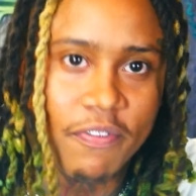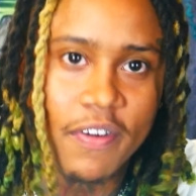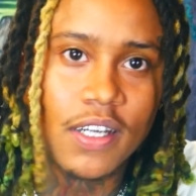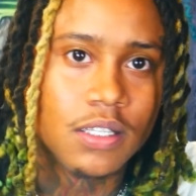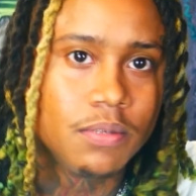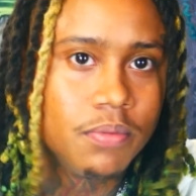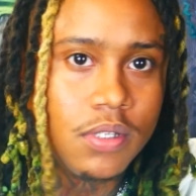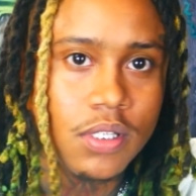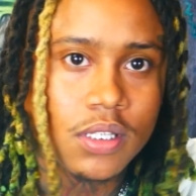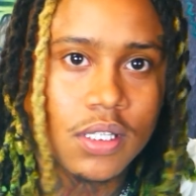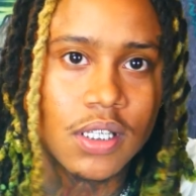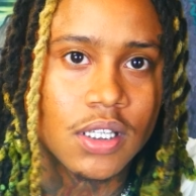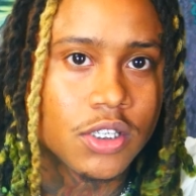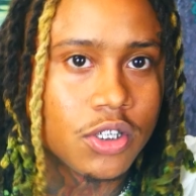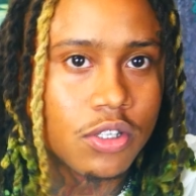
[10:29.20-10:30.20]
Facebook,
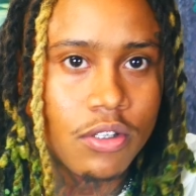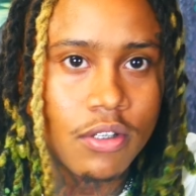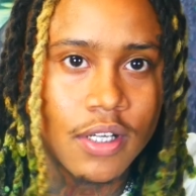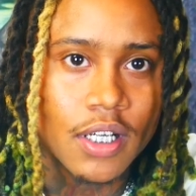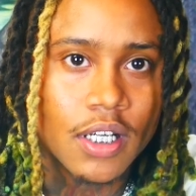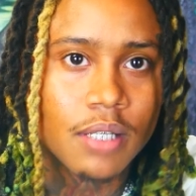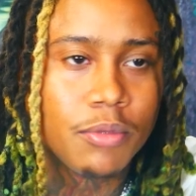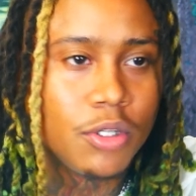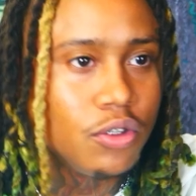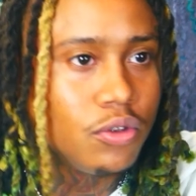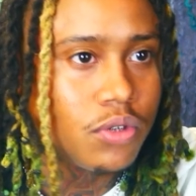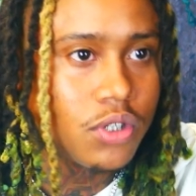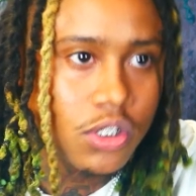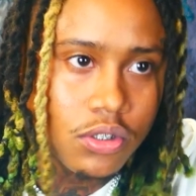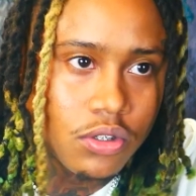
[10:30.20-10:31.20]
Instagram,
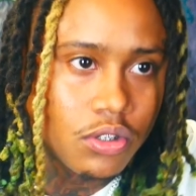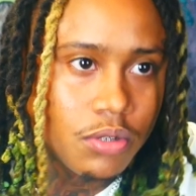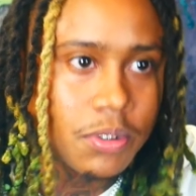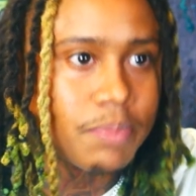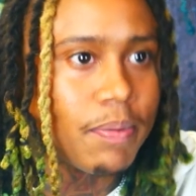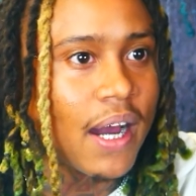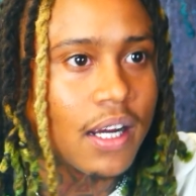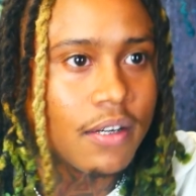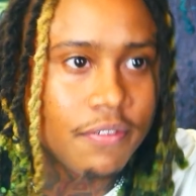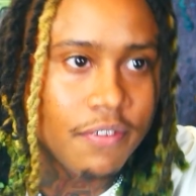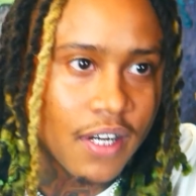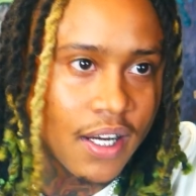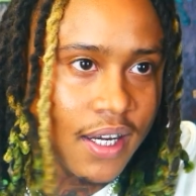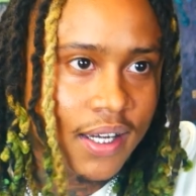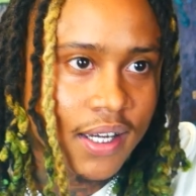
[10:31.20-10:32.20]
YouTube,
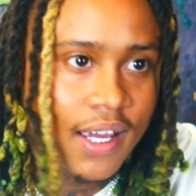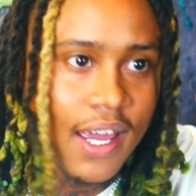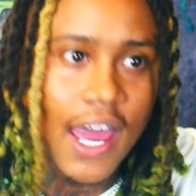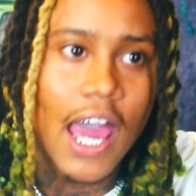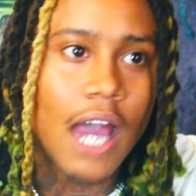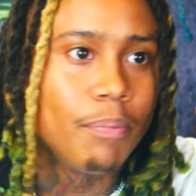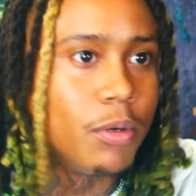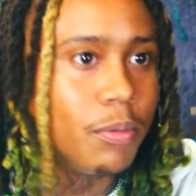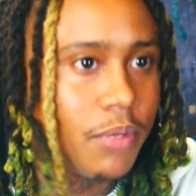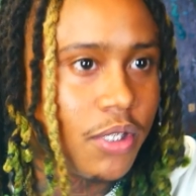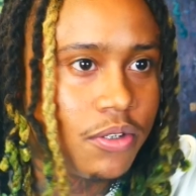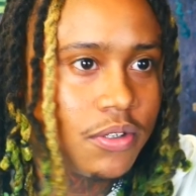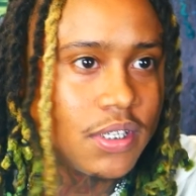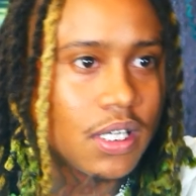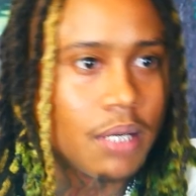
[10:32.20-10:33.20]
Spotify, Apple
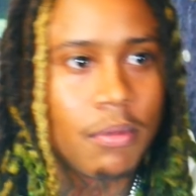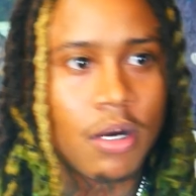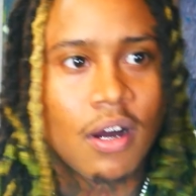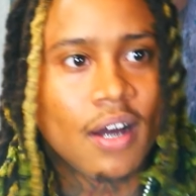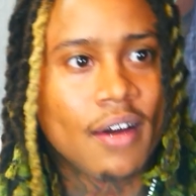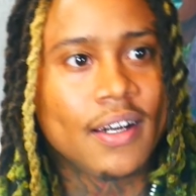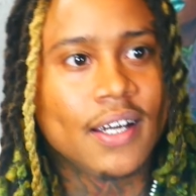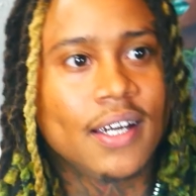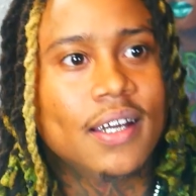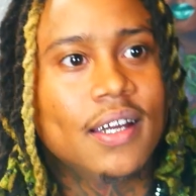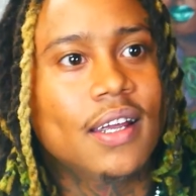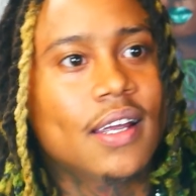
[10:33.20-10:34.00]
Music, I'm on all that.